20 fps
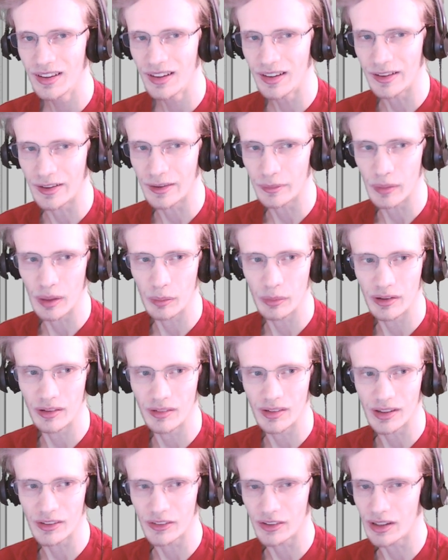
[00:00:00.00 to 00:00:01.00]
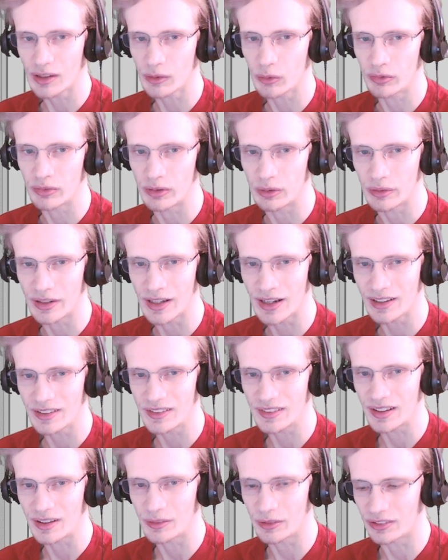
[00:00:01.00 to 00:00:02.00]
Now I'm able to like talk to you
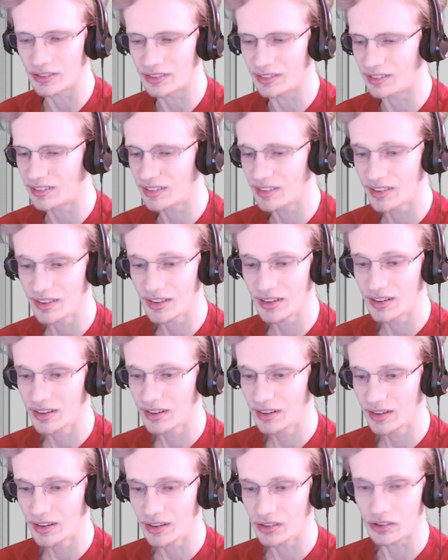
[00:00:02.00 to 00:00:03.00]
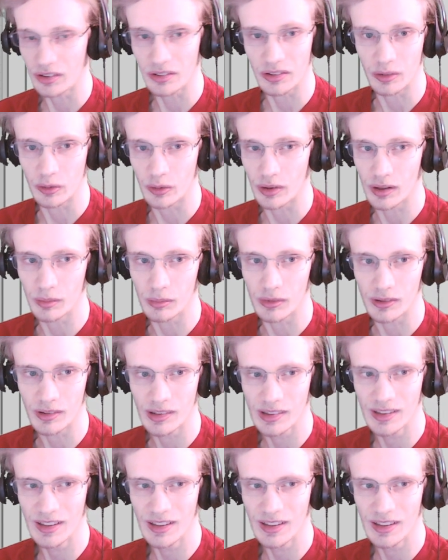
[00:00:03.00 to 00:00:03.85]
guys now, which is just incredible.